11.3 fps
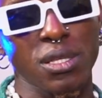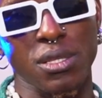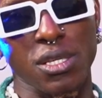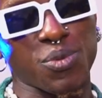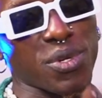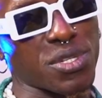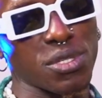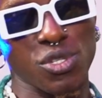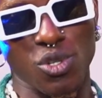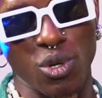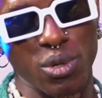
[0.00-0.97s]
This person
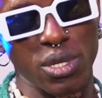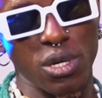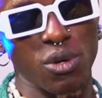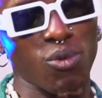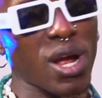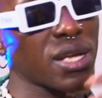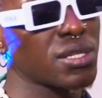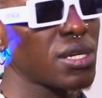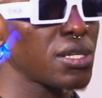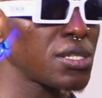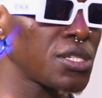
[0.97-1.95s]
is going here. Why is he
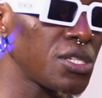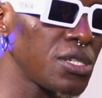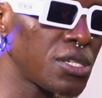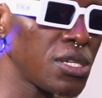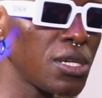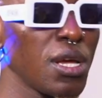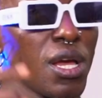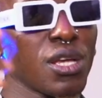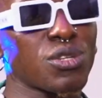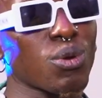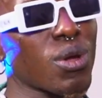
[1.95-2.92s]
hating Chi Chi?
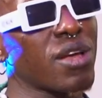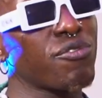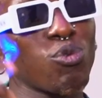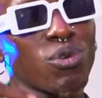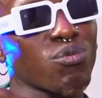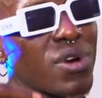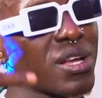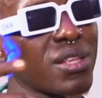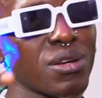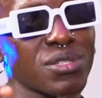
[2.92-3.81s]
So everyone right now